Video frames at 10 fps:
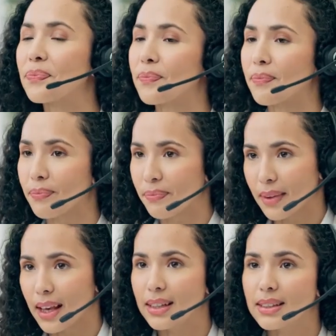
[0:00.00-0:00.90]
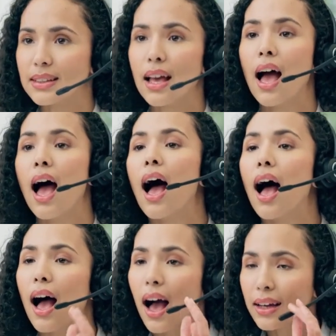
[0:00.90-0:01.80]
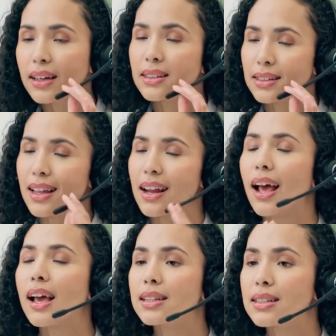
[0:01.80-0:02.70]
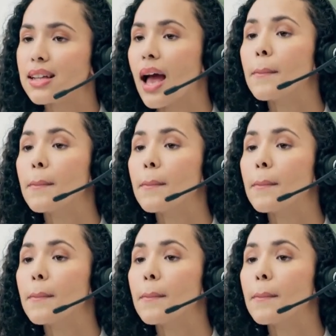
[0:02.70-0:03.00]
as a formal response? This may seem like small details,